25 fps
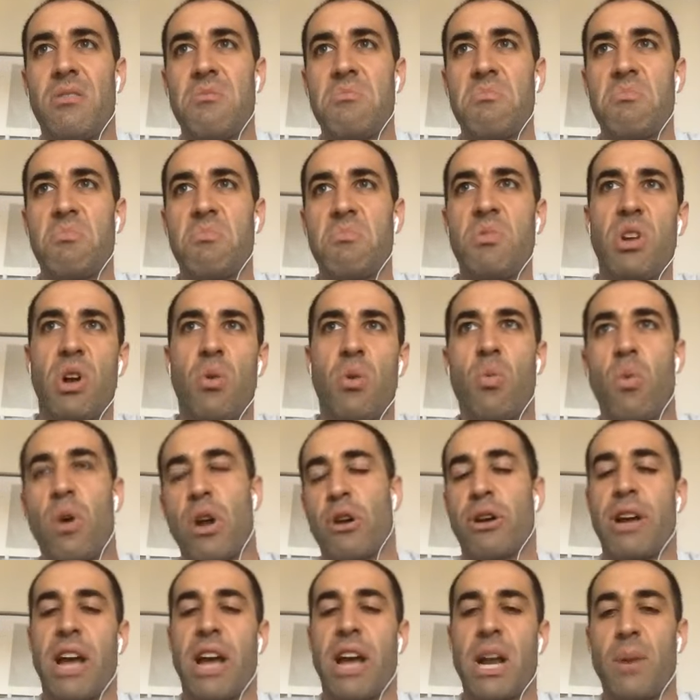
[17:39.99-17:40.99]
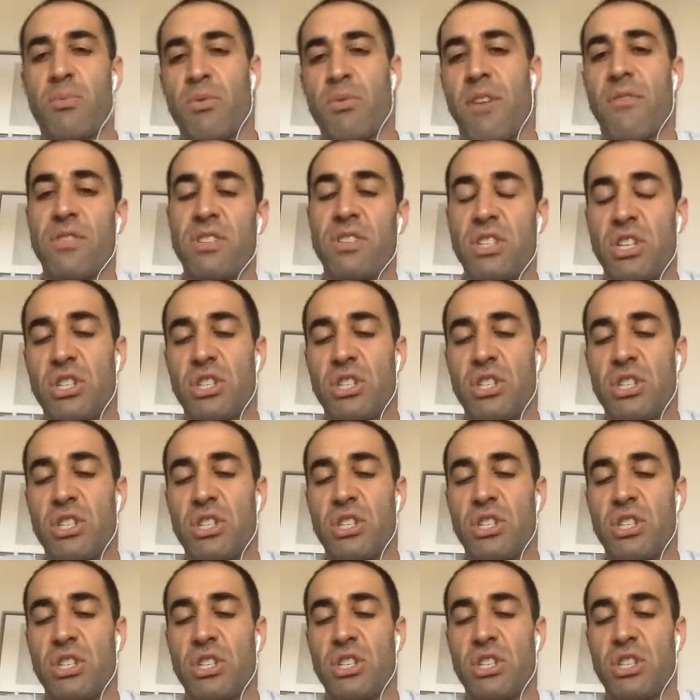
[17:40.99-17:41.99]
you know what our kind of preferences
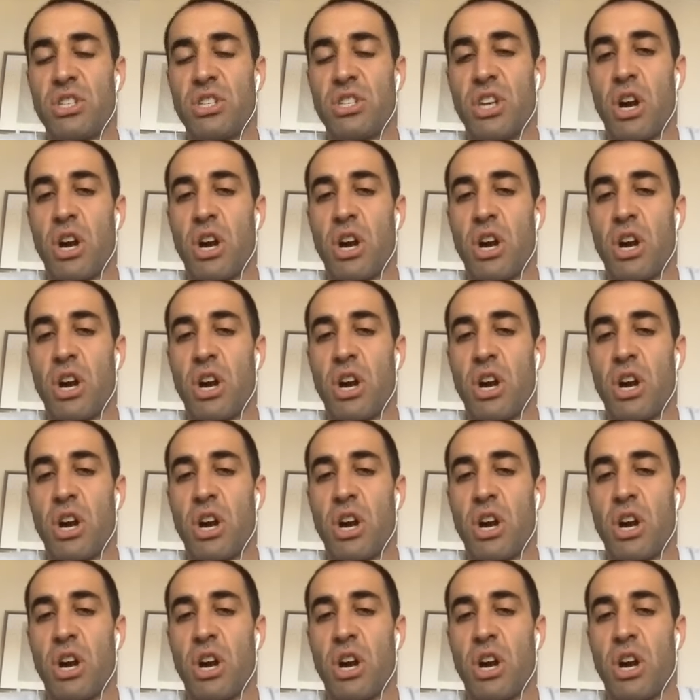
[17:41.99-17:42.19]
are,